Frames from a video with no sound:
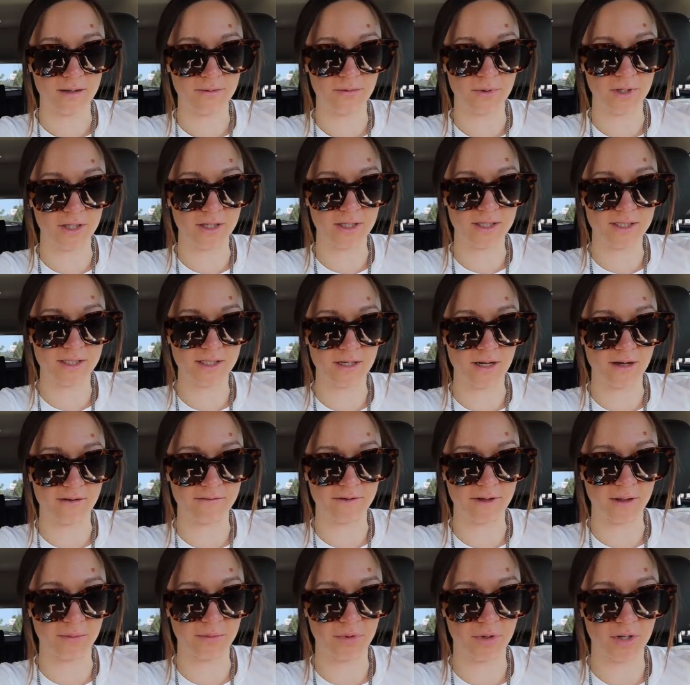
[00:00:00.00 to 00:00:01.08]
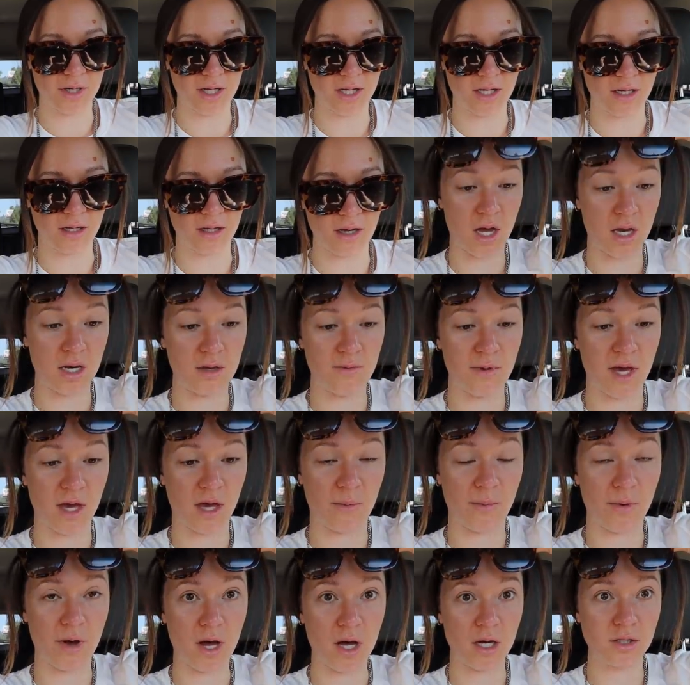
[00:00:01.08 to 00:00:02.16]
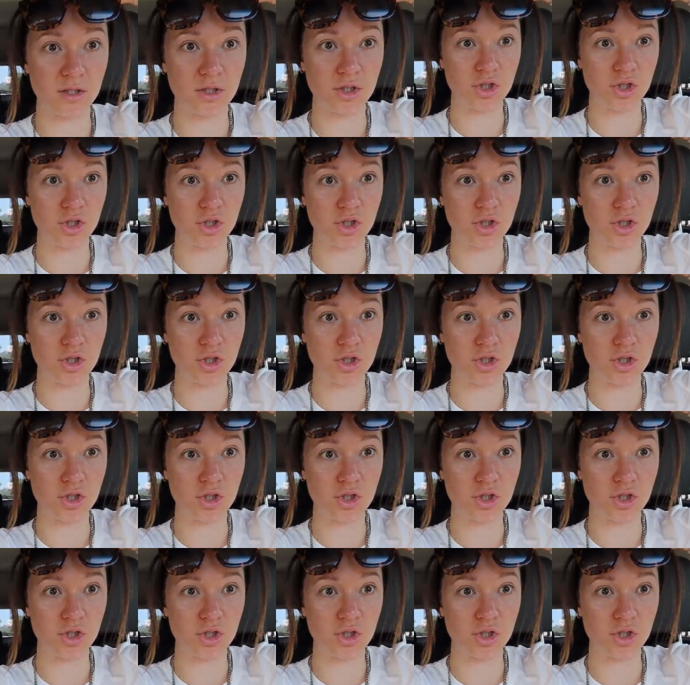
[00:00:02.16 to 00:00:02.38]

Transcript: I really did not feel like putting any makeup on,